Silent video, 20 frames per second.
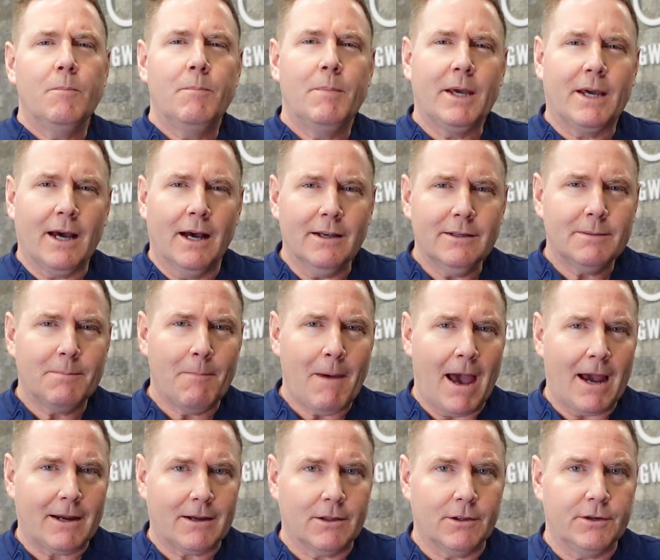because
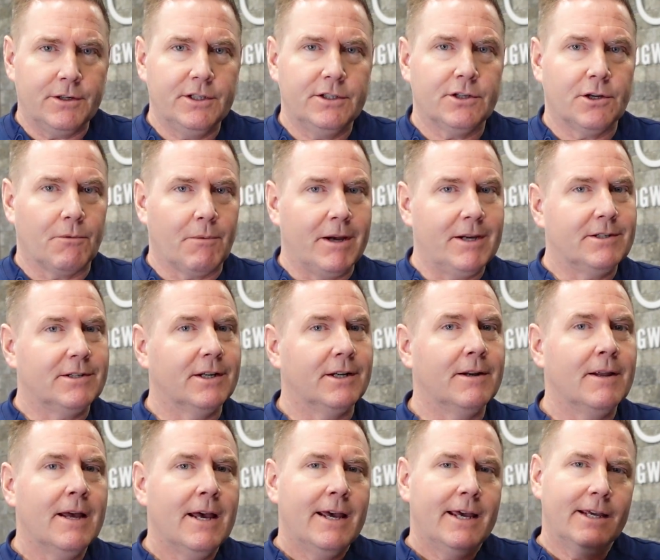macular
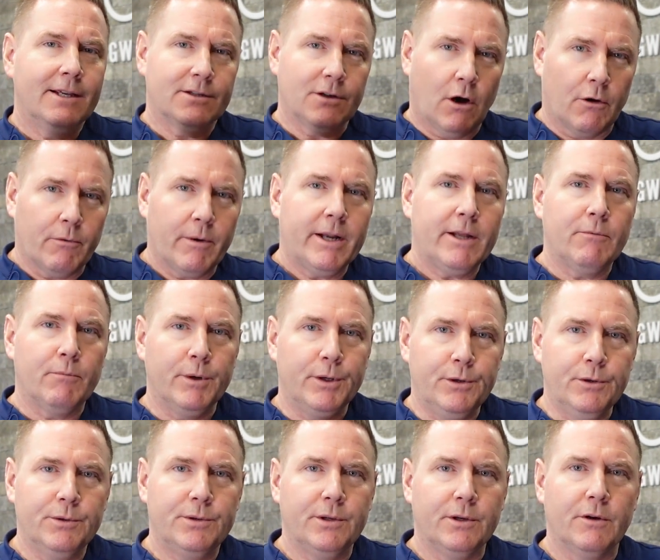degeneration is already
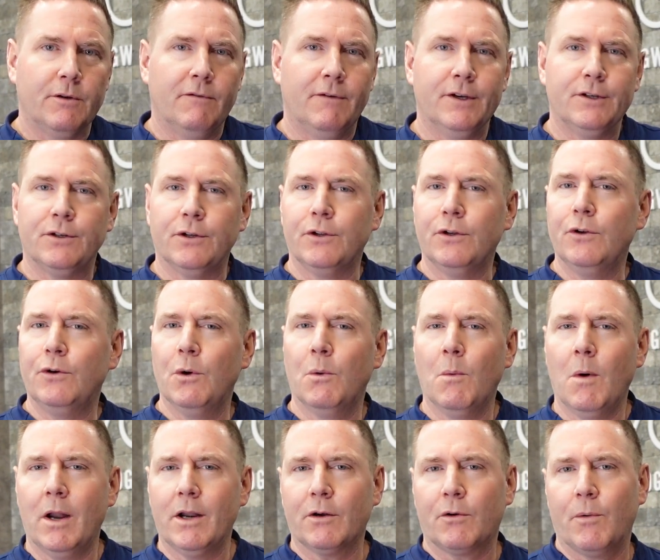reducing your vision, you don't
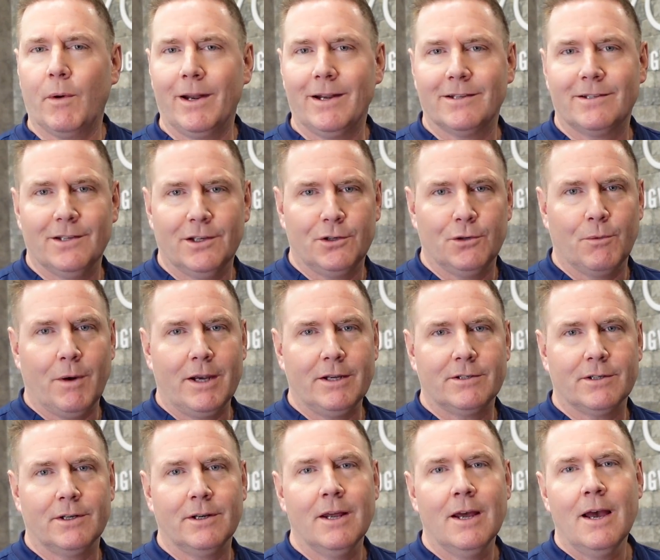want to create a
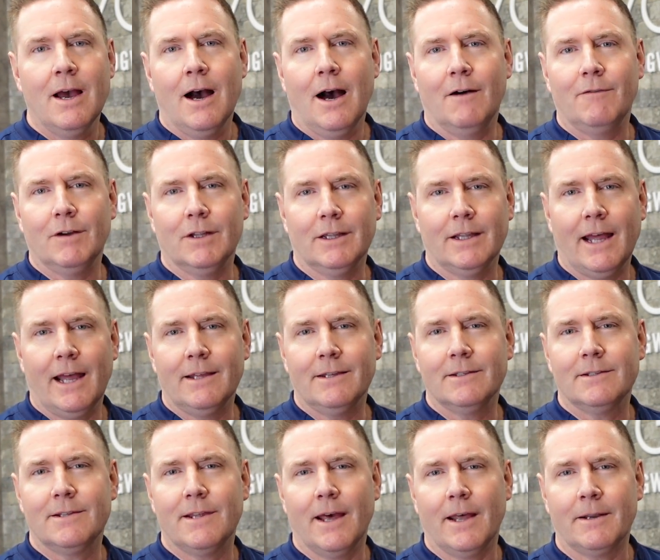situation of a
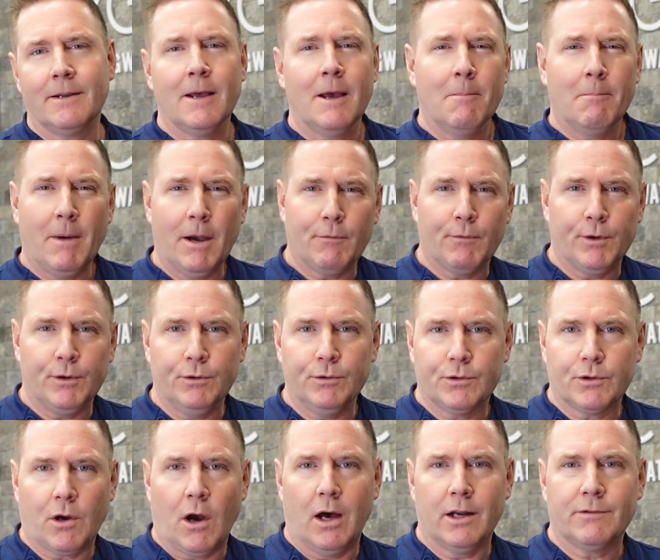lens that might reduce
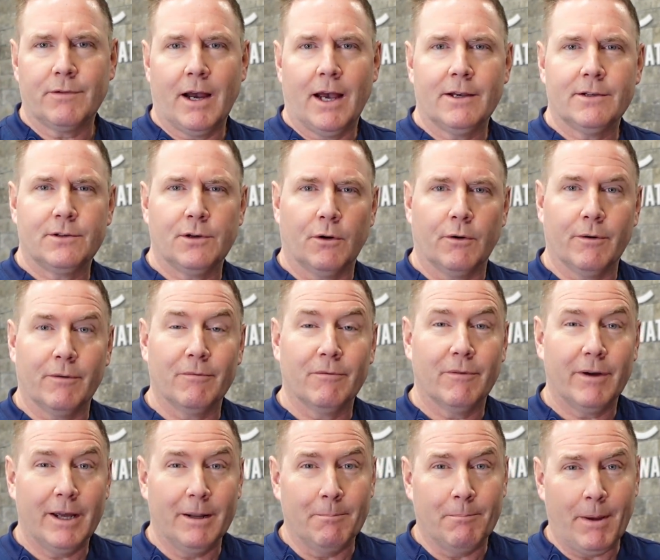contrast or
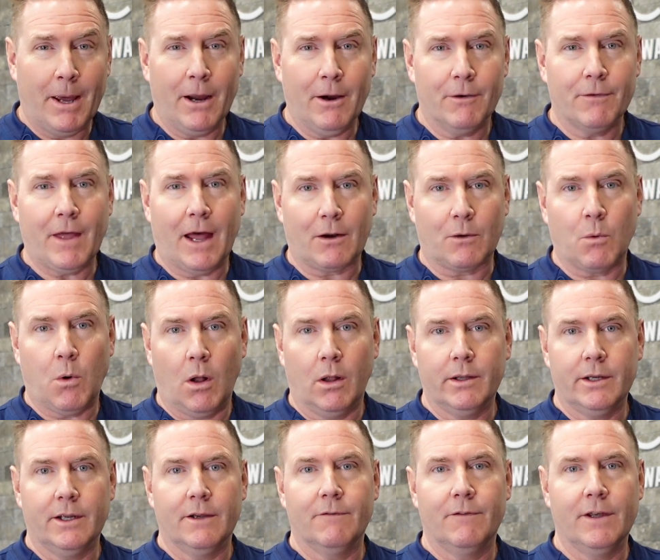impair that
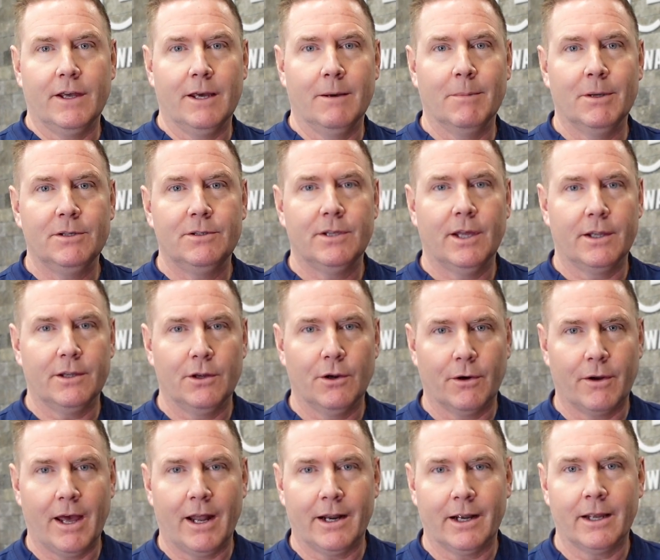quality of the image that
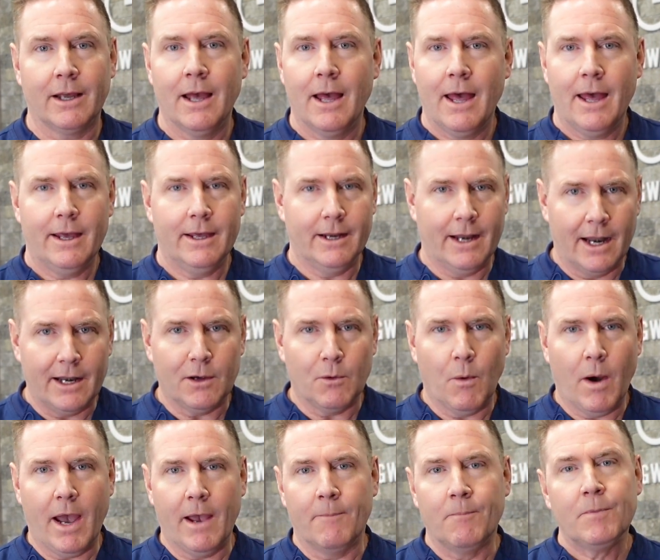you're getting in any
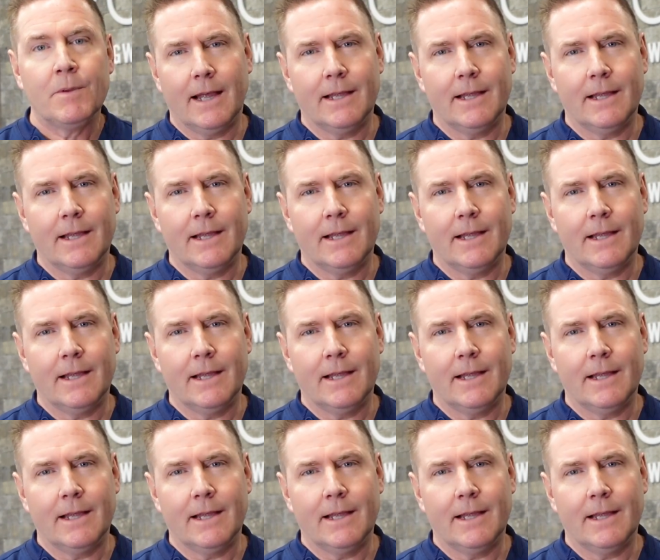way.